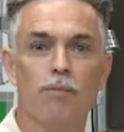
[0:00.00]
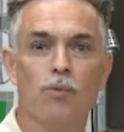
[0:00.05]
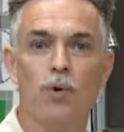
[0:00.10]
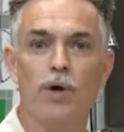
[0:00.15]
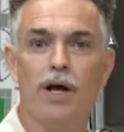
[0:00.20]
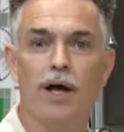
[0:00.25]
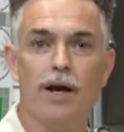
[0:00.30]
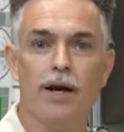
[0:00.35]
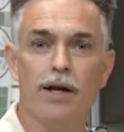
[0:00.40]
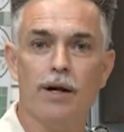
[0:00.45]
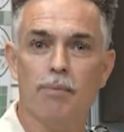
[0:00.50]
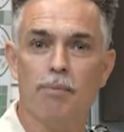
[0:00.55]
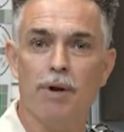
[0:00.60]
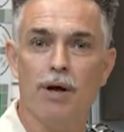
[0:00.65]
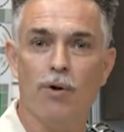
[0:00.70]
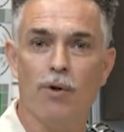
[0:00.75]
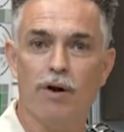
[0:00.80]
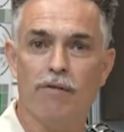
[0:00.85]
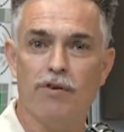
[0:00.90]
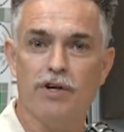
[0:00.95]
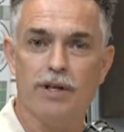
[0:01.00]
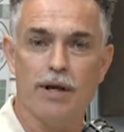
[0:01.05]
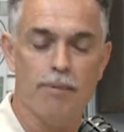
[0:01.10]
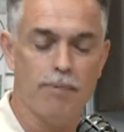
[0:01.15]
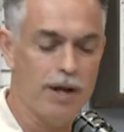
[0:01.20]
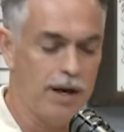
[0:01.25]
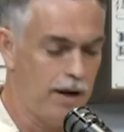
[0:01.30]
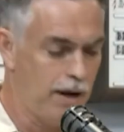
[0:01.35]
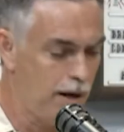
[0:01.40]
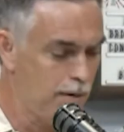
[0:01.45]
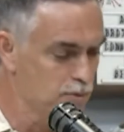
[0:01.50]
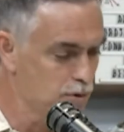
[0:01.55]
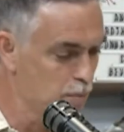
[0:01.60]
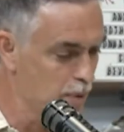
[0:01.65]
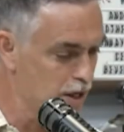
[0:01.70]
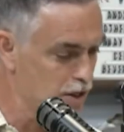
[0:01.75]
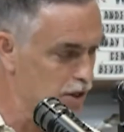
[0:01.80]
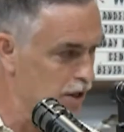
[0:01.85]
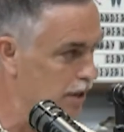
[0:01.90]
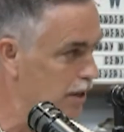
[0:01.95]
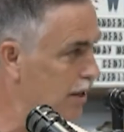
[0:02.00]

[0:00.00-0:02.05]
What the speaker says: got to get a bell every time that name's mentioned. In